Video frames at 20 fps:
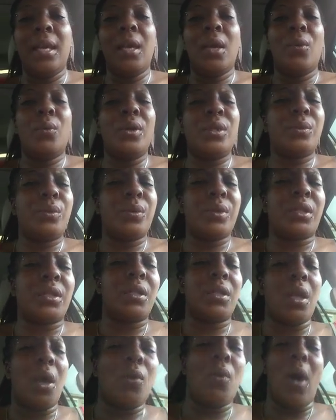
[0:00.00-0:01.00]
which was
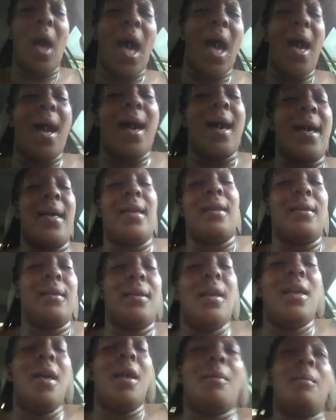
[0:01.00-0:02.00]
so odd.
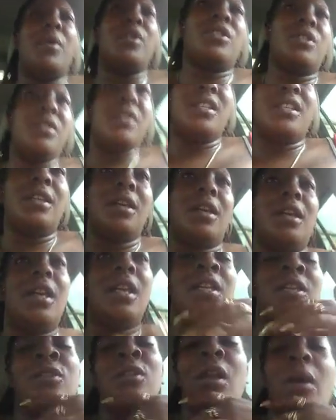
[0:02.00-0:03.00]

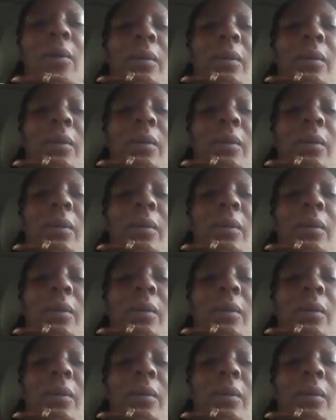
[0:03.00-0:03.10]
And you know